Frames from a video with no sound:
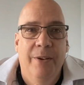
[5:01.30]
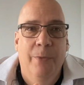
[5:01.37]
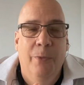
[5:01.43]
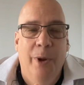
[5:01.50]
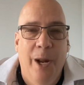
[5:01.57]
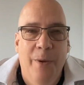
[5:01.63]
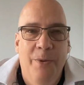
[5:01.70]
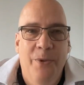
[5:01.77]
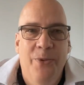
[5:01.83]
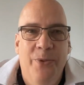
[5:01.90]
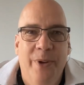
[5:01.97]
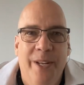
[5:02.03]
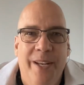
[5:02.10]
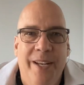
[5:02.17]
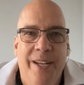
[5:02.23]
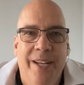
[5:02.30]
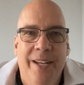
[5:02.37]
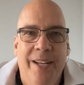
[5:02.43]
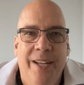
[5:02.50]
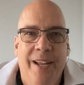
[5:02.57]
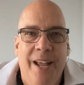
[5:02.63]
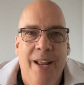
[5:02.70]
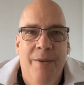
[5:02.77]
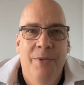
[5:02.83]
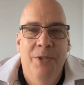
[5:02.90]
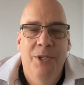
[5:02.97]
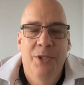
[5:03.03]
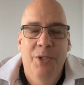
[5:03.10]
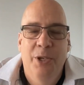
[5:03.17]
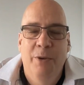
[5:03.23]
what I was reading. And it was
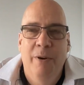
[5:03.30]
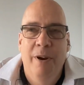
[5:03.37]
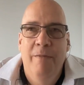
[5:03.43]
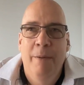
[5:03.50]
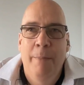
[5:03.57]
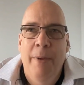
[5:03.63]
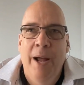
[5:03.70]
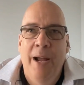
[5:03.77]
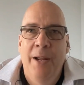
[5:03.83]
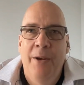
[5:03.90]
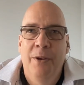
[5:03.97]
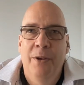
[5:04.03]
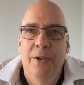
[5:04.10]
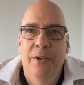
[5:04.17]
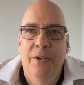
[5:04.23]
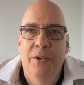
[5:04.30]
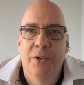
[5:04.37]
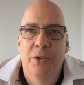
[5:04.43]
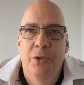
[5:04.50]
such a great reminder